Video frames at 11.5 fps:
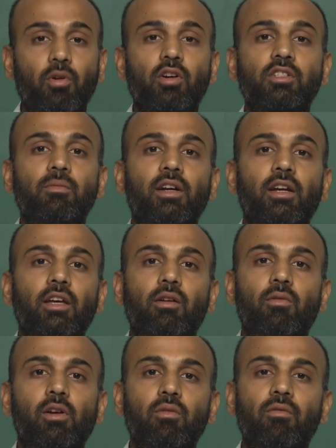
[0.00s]
approximately
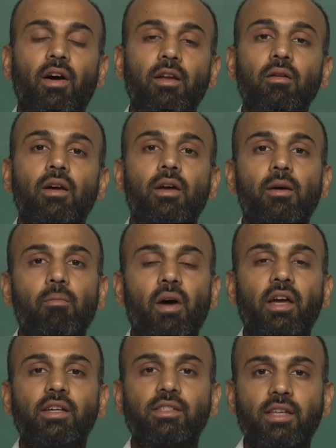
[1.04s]
equal to 1
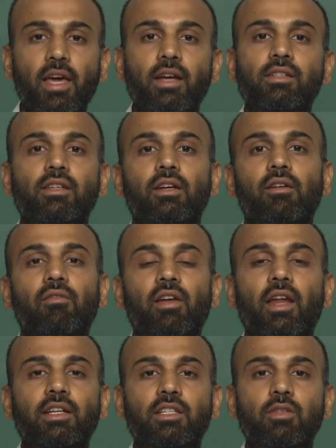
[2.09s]
minus x
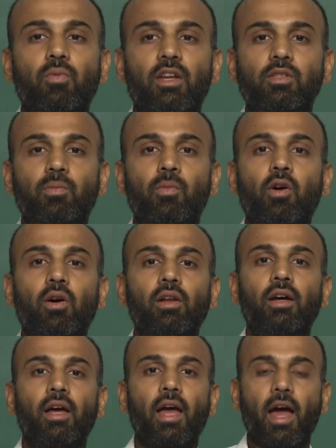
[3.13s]
when x is very
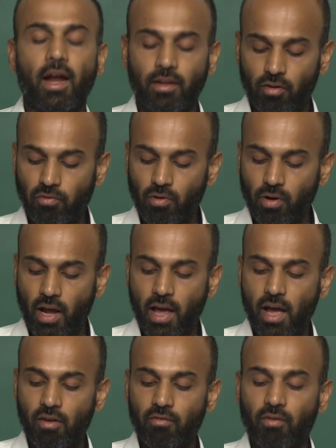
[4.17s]
small and therefore, I
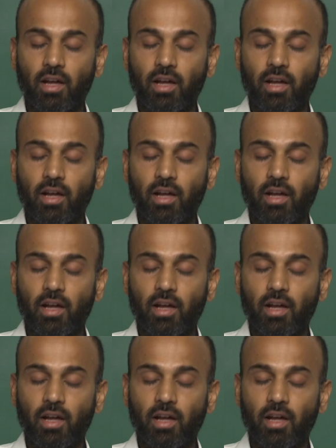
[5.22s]
have